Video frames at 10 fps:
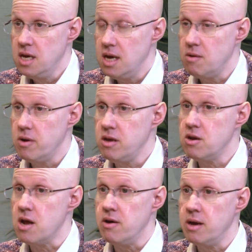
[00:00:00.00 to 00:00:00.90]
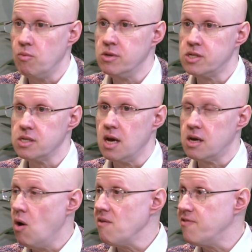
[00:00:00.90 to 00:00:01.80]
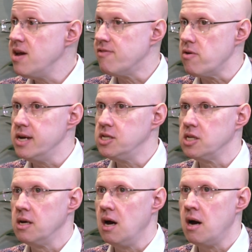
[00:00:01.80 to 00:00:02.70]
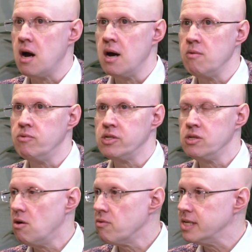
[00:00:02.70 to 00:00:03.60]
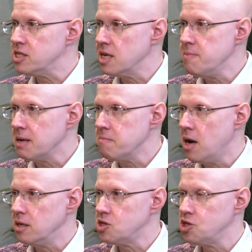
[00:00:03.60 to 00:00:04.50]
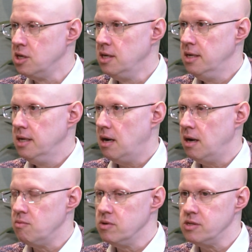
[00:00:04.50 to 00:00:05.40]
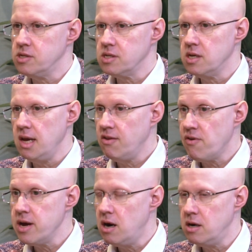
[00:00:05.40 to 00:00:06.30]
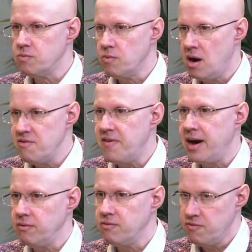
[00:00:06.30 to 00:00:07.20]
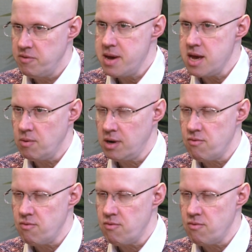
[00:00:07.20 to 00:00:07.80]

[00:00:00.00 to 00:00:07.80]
it was quite feverish. I was not really sleeping much. It's very hard, I found, for me, when I